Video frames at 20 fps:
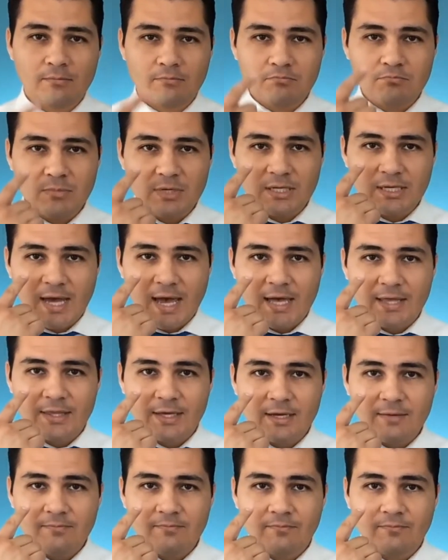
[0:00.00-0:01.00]

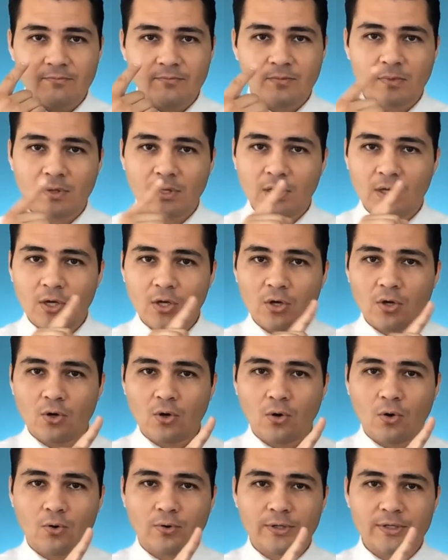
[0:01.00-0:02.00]
mirada
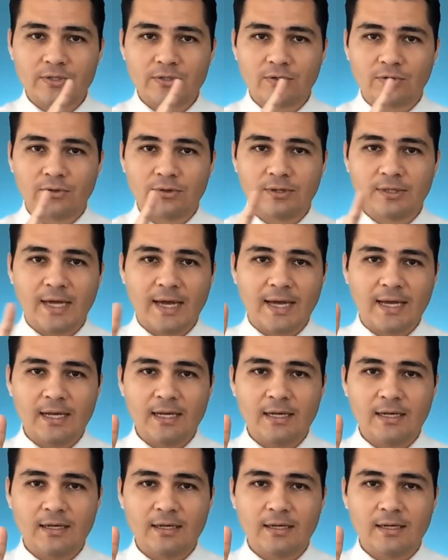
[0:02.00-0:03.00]
horizontal